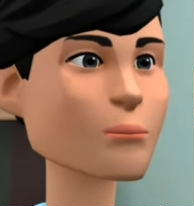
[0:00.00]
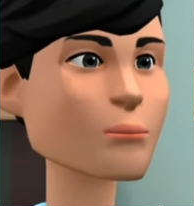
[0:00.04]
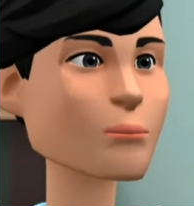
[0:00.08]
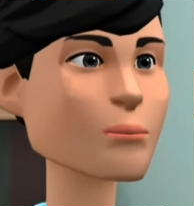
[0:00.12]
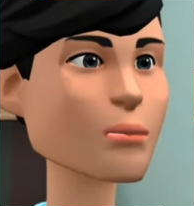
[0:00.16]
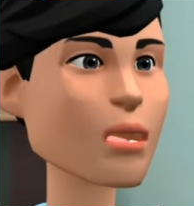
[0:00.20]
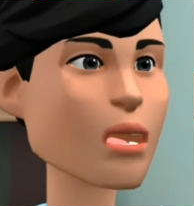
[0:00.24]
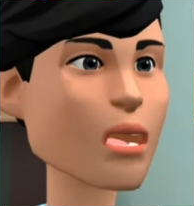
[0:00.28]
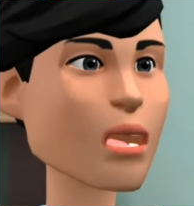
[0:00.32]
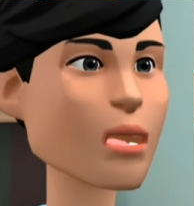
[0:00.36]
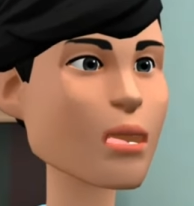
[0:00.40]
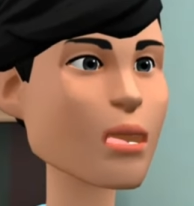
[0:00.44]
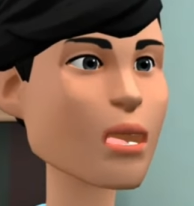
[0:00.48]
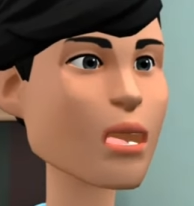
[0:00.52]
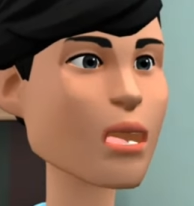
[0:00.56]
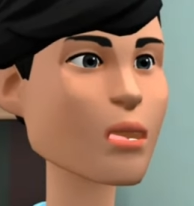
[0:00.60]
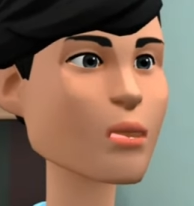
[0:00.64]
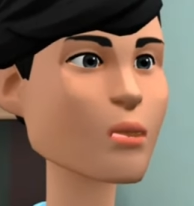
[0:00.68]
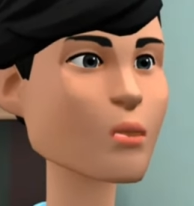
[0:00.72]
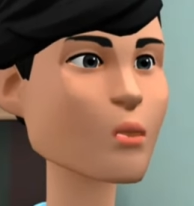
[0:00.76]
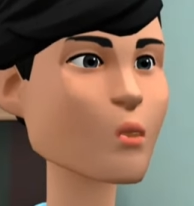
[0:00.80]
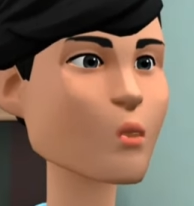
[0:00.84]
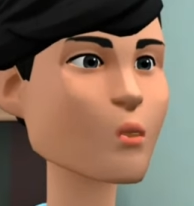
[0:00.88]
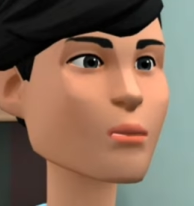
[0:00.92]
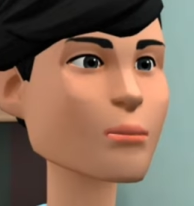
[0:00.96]
In this
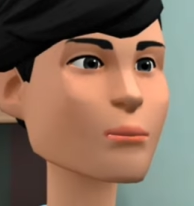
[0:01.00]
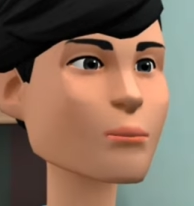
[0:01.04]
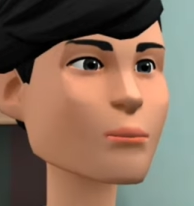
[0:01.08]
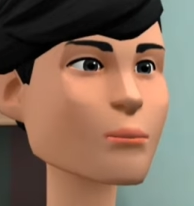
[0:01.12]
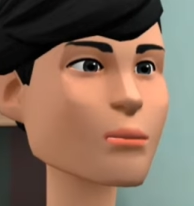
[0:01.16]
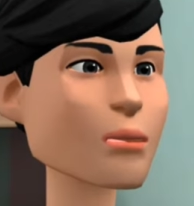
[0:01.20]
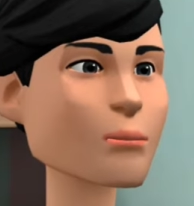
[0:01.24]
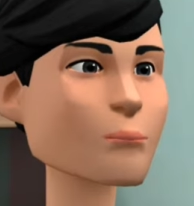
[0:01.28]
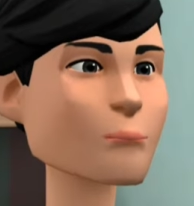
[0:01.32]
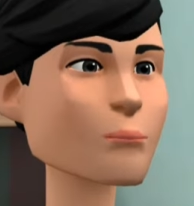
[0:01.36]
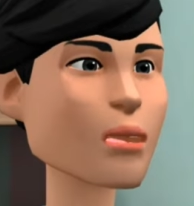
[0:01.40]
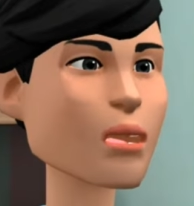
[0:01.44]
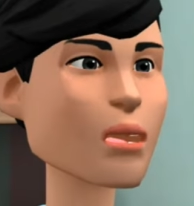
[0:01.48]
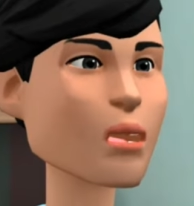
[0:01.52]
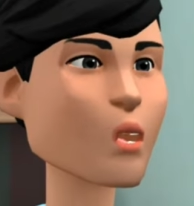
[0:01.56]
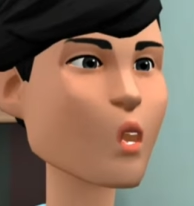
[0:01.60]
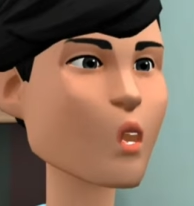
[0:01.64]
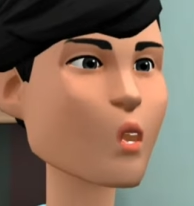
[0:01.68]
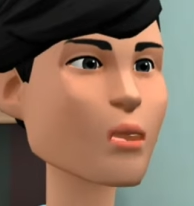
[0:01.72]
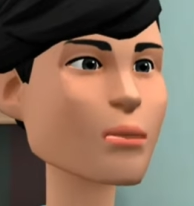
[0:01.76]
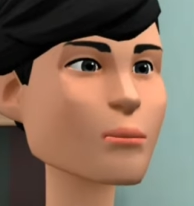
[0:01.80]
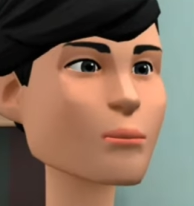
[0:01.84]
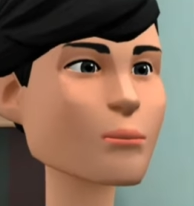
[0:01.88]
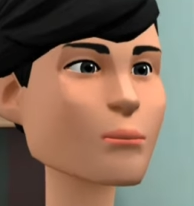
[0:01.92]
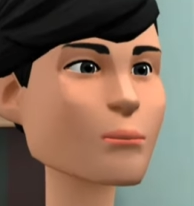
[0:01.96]
role, I
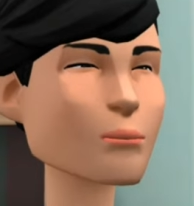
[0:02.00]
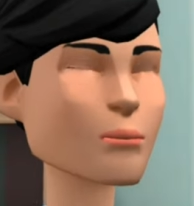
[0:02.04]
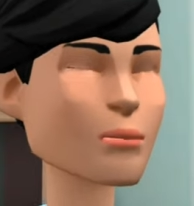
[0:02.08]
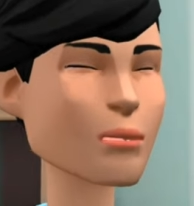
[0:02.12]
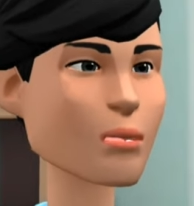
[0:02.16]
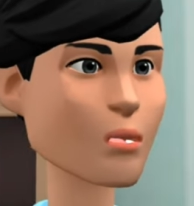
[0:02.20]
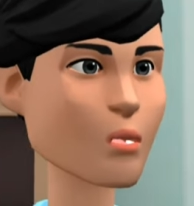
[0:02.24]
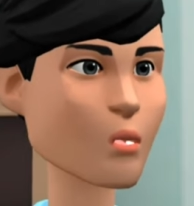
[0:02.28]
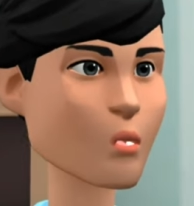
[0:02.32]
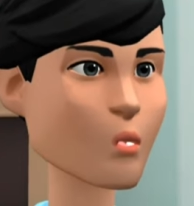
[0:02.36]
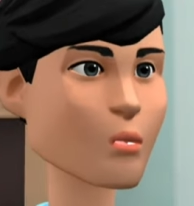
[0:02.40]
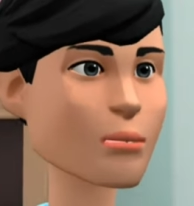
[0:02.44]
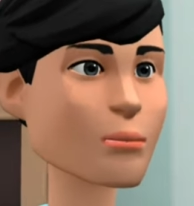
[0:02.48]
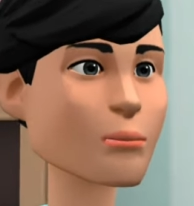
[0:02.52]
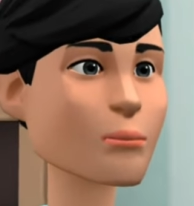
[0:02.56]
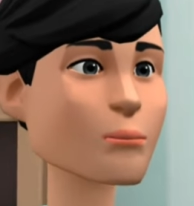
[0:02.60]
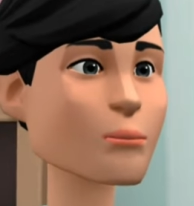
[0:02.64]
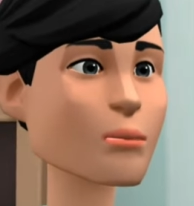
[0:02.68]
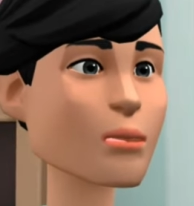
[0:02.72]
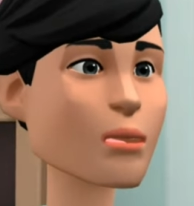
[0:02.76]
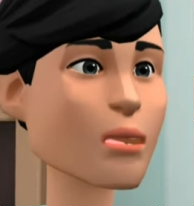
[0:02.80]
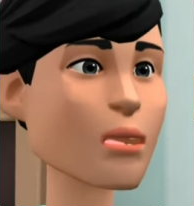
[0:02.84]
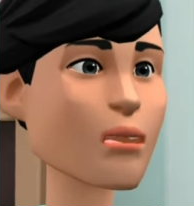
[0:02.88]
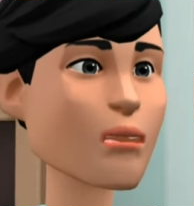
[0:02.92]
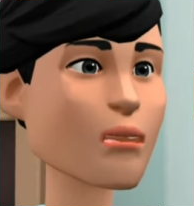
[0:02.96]
mentor, coach,
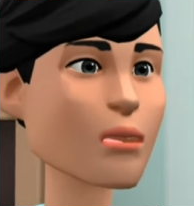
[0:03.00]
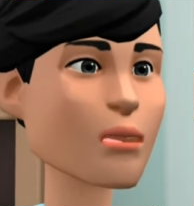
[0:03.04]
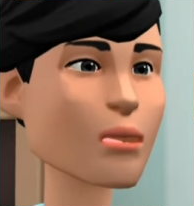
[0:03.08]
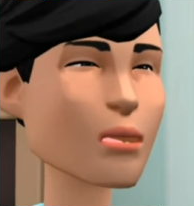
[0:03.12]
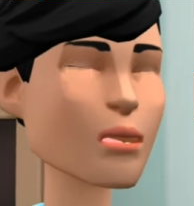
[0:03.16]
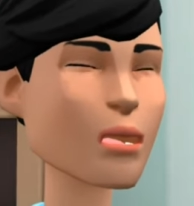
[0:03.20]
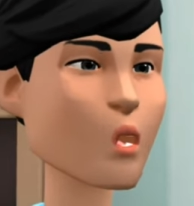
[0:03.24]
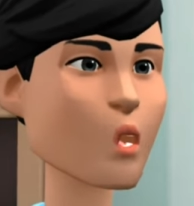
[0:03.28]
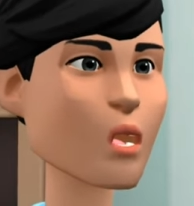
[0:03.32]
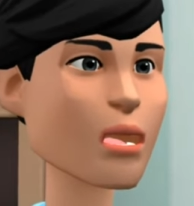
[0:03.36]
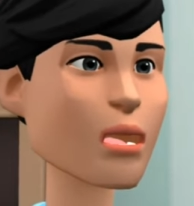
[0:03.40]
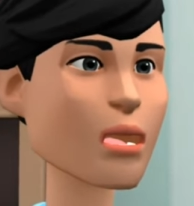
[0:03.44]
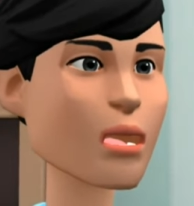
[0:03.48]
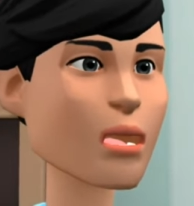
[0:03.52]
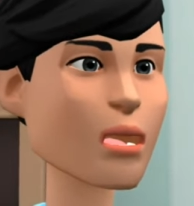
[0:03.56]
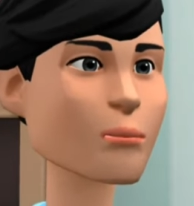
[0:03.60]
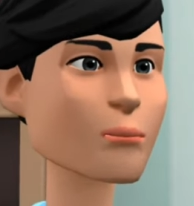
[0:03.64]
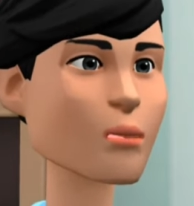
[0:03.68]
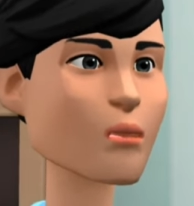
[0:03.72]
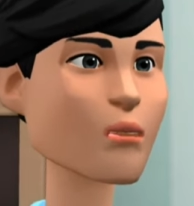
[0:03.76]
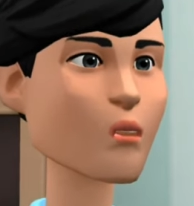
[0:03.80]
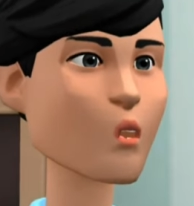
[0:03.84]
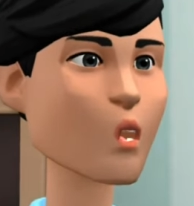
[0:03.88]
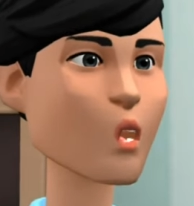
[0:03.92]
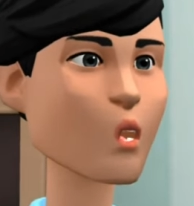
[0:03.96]
and evaluate their
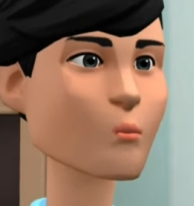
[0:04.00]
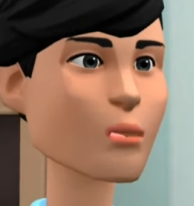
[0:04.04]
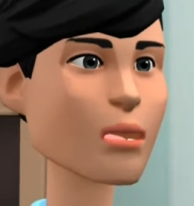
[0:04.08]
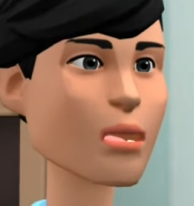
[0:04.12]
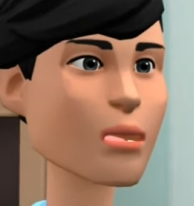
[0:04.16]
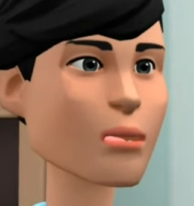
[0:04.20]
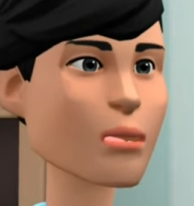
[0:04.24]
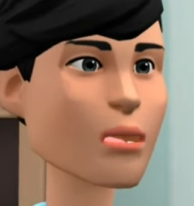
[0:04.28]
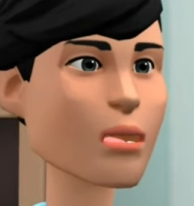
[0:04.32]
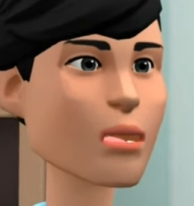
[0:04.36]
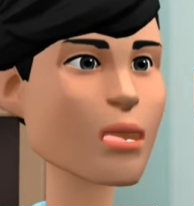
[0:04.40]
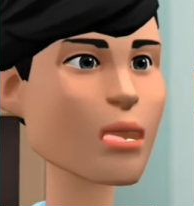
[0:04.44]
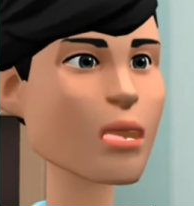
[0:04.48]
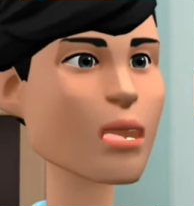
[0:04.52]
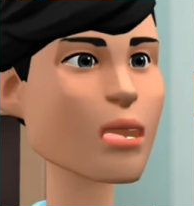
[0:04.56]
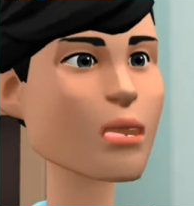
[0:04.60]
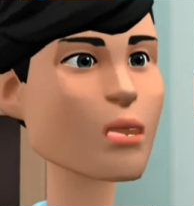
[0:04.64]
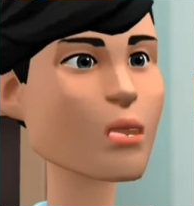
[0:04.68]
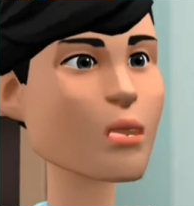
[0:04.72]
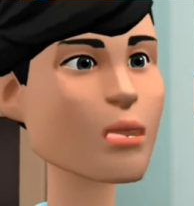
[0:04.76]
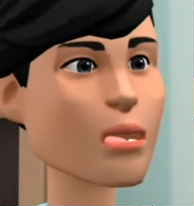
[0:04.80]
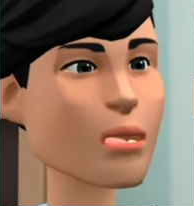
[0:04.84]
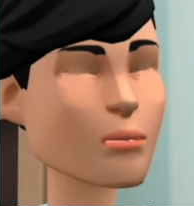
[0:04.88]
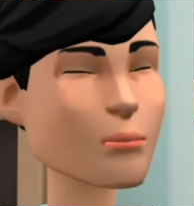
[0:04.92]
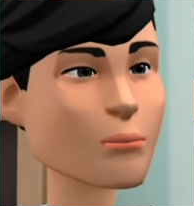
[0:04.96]
performance
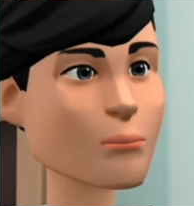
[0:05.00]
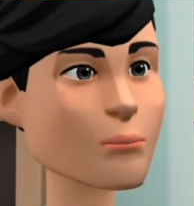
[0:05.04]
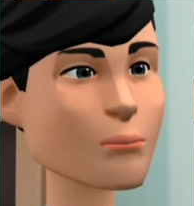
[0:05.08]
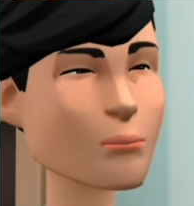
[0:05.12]
regularly.